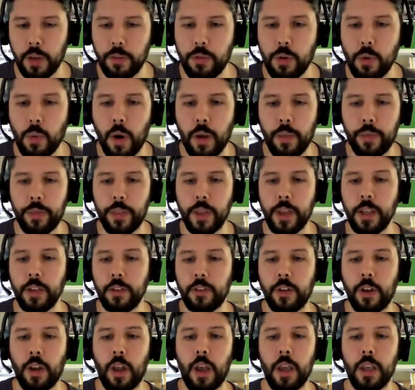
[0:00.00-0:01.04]
if you want
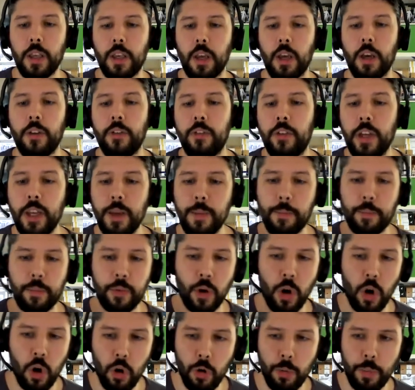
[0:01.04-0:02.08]
things like deep
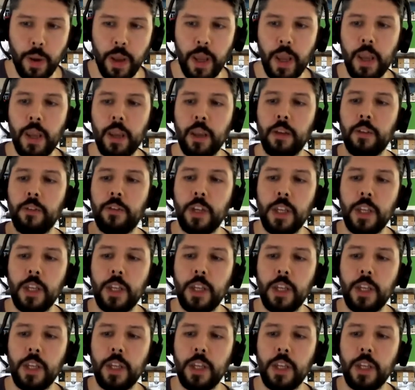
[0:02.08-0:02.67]
probing,